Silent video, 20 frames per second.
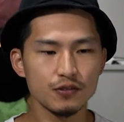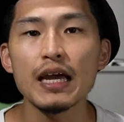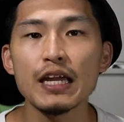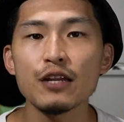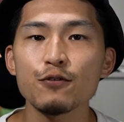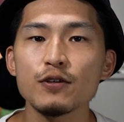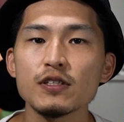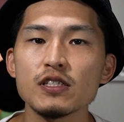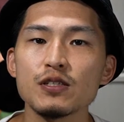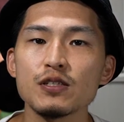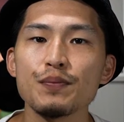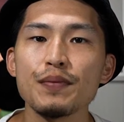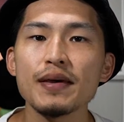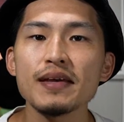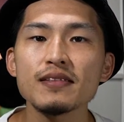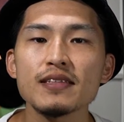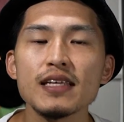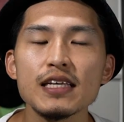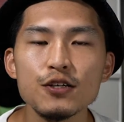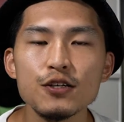Anyways, the
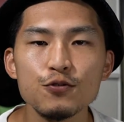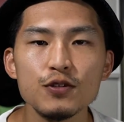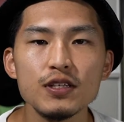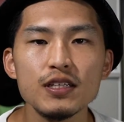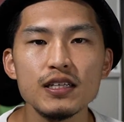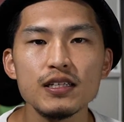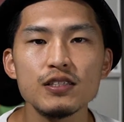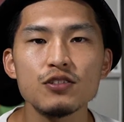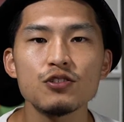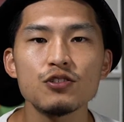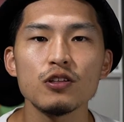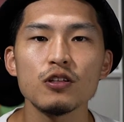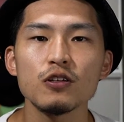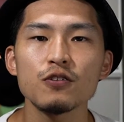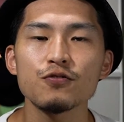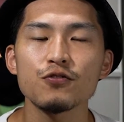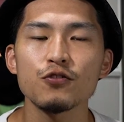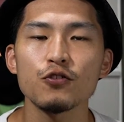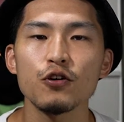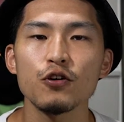main takeaway is to look
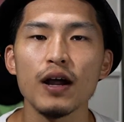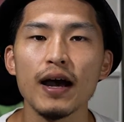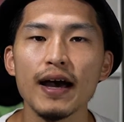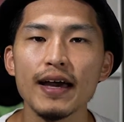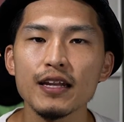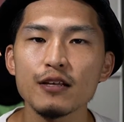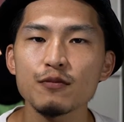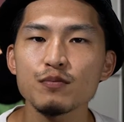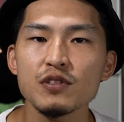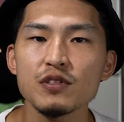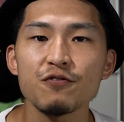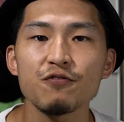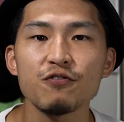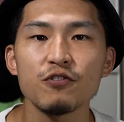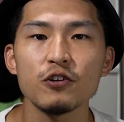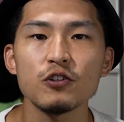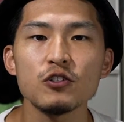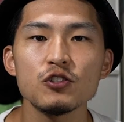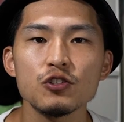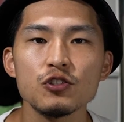for items and
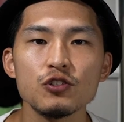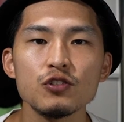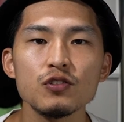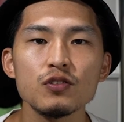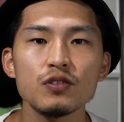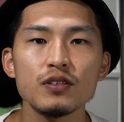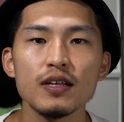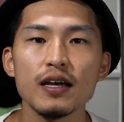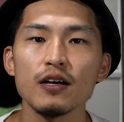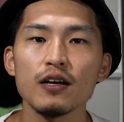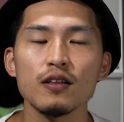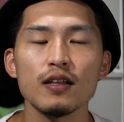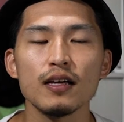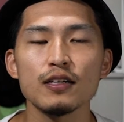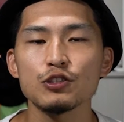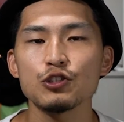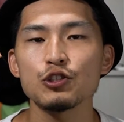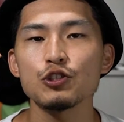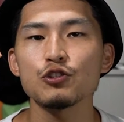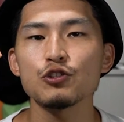furniture that
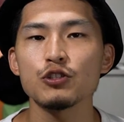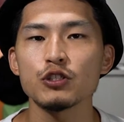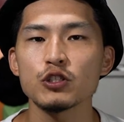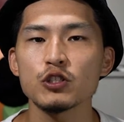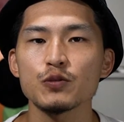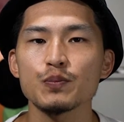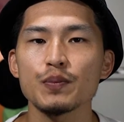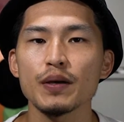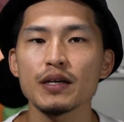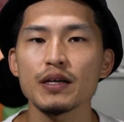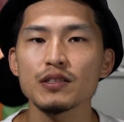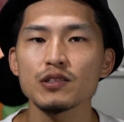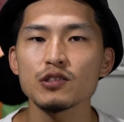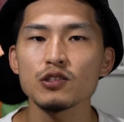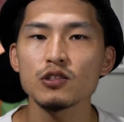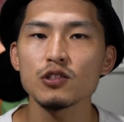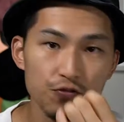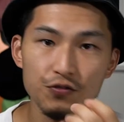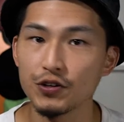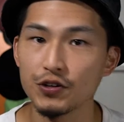allows you to expand
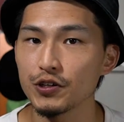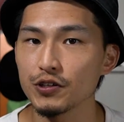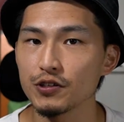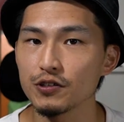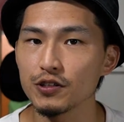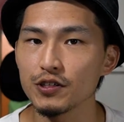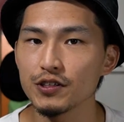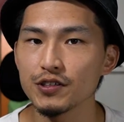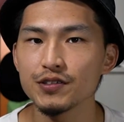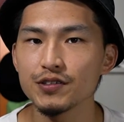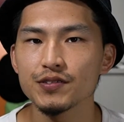vertically.